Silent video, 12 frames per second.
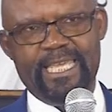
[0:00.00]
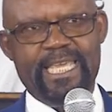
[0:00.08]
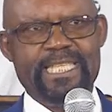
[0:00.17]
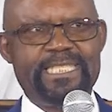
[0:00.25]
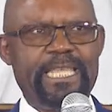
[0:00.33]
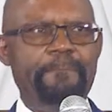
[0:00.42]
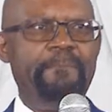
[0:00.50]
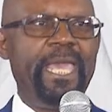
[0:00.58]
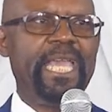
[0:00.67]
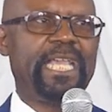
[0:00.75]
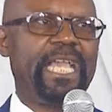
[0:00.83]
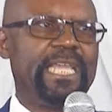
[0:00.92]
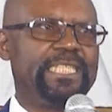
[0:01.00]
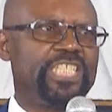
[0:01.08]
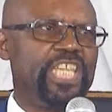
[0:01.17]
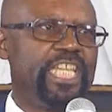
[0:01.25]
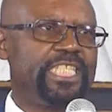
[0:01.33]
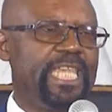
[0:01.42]
has a mega
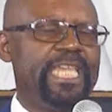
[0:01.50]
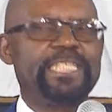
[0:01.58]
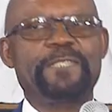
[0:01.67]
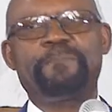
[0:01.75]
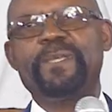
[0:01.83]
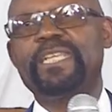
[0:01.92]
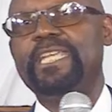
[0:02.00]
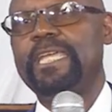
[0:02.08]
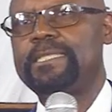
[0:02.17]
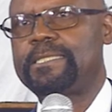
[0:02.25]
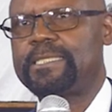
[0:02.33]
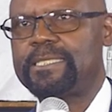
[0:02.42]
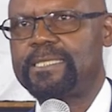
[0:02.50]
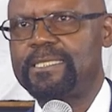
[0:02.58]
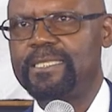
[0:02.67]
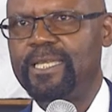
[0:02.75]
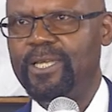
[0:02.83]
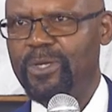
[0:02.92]
church
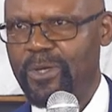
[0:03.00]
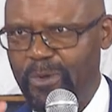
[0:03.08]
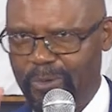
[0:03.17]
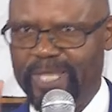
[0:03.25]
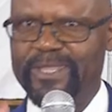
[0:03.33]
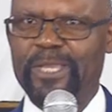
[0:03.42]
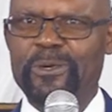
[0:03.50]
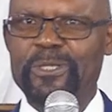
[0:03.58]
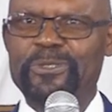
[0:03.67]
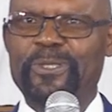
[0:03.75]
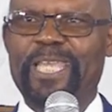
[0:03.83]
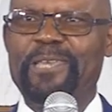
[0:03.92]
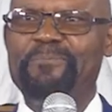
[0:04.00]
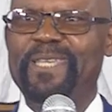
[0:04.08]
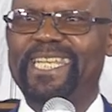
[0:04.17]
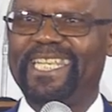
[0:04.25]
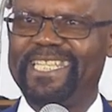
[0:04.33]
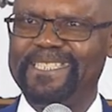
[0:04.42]
experience when they go to camp
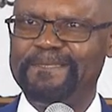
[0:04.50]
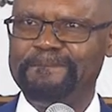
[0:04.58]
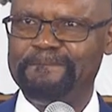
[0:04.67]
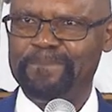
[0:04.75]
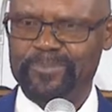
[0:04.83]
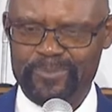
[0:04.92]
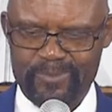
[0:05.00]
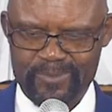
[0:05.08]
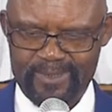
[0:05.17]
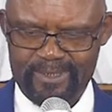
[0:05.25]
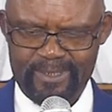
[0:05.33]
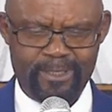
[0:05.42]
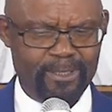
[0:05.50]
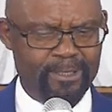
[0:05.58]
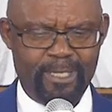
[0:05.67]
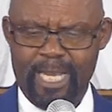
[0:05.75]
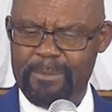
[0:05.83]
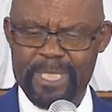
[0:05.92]
meeting?
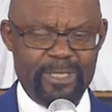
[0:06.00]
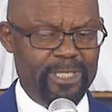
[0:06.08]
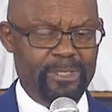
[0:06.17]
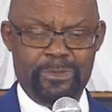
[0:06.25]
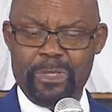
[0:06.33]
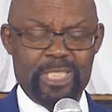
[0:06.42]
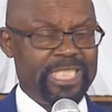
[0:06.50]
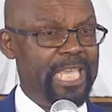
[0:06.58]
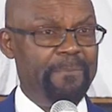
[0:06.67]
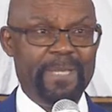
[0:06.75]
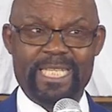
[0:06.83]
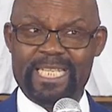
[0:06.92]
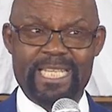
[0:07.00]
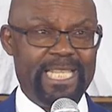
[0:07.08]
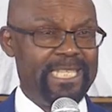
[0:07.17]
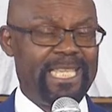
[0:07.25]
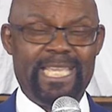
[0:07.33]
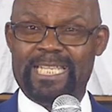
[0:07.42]
I mean, those camp
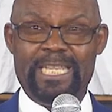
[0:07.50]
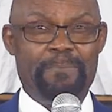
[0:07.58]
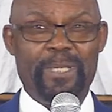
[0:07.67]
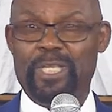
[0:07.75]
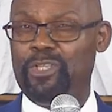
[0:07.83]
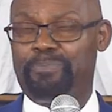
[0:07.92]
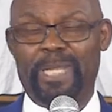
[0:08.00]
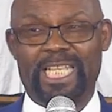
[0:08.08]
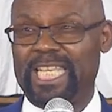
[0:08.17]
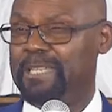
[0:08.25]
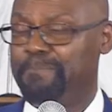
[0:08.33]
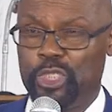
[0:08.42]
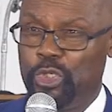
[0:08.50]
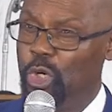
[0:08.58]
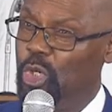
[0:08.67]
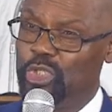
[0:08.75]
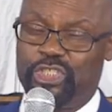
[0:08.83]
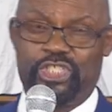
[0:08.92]
meetings can, can, be, can, can be
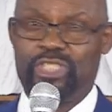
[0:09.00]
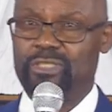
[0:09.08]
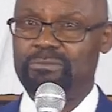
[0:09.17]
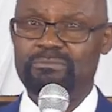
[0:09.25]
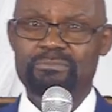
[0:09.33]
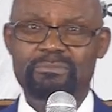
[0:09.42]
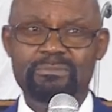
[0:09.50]
huge.